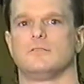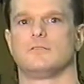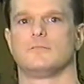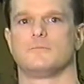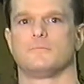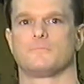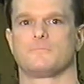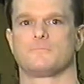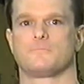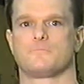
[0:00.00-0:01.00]

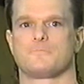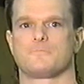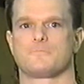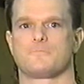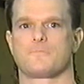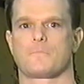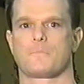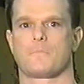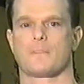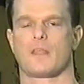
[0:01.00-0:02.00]

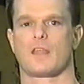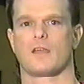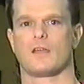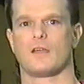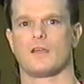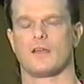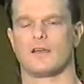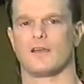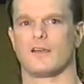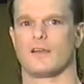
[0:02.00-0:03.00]

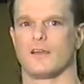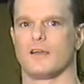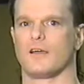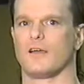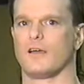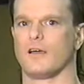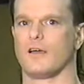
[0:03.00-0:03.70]
[no speech]